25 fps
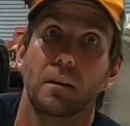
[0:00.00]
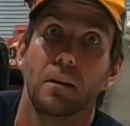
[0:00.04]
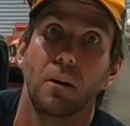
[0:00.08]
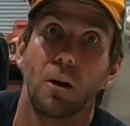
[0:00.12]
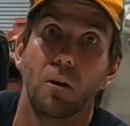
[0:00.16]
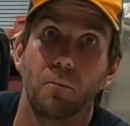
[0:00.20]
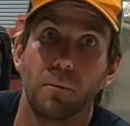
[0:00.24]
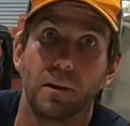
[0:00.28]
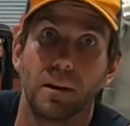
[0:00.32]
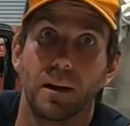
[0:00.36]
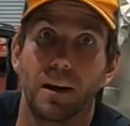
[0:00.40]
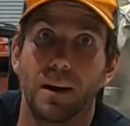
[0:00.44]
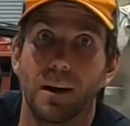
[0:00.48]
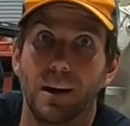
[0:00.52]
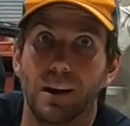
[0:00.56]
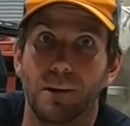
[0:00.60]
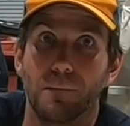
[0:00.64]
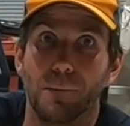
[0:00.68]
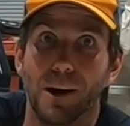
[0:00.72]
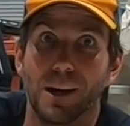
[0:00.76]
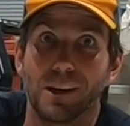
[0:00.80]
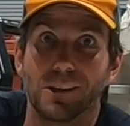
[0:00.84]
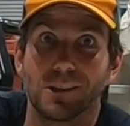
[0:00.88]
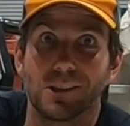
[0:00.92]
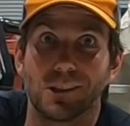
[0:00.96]
I'm in a
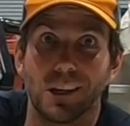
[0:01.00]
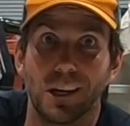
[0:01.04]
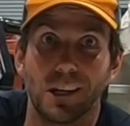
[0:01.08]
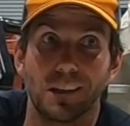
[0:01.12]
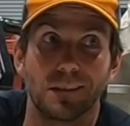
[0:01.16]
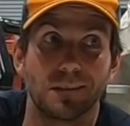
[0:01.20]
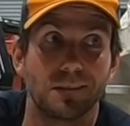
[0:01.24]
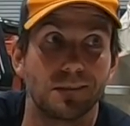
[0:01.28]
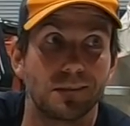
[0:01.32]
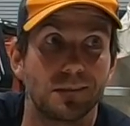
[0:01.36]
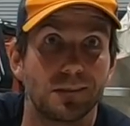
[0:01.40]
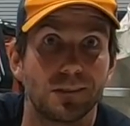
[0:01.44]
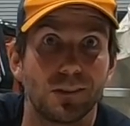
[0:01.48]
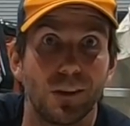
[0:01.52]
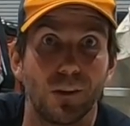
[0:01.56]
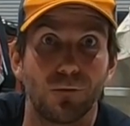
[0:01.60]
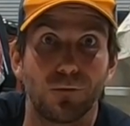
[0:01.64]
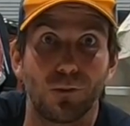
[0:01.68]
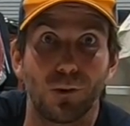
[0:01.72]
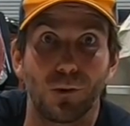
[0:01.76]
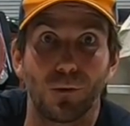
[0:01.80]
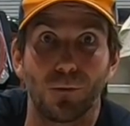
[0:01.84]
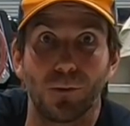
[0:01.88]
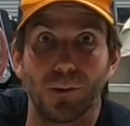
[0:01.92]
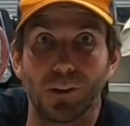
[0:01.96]
mate's shed. So I've
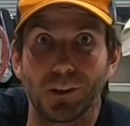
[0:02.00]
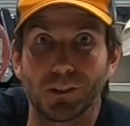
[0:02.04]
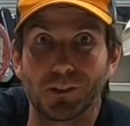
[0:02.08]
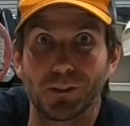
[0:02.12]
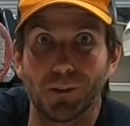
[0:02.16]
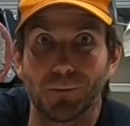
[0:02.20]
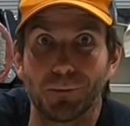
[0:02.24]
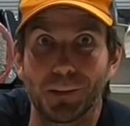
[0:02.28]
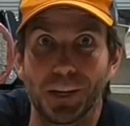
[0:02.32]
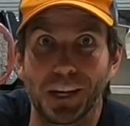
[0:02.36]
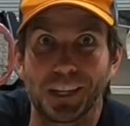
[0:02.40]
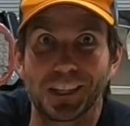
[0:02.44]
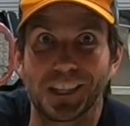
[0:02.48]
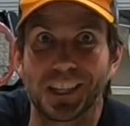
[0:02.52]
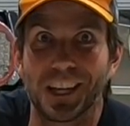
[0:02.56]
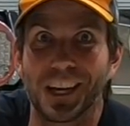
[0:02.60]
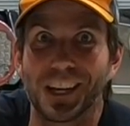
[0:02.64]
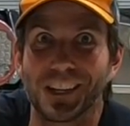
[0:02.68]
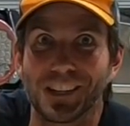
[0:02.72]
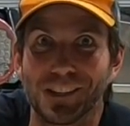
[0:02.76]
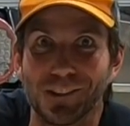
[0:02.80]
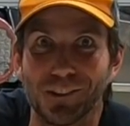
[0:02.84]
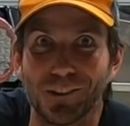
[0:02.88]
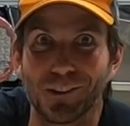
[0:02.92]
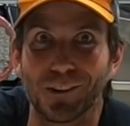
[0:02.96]
got a workshop to actually
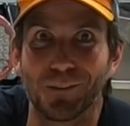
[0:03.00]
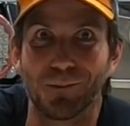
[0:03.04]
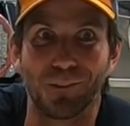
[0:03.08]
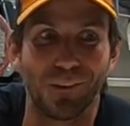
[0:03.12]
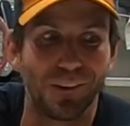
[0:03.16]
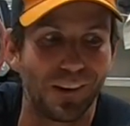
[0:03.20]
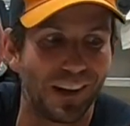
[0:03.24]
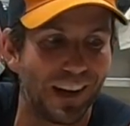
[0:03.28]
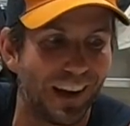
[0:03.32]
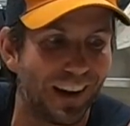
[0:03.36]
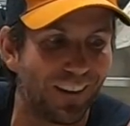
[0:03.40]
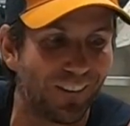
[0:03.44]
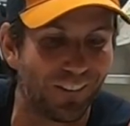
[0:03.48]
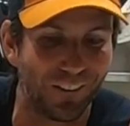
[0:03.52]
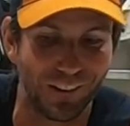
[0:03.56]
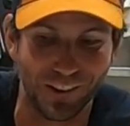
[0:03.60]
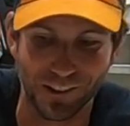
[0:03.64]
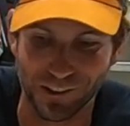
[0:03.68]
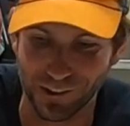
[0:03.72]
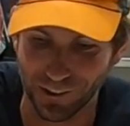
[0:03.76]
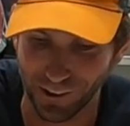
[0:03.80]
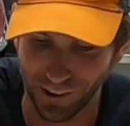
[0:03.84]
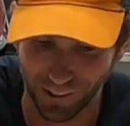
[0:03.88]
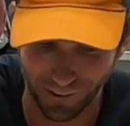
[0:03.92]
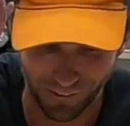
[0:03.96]
do it. I'm not out on the
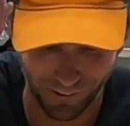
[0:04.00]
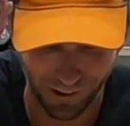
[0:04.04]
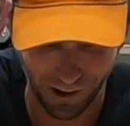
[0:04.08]
side of the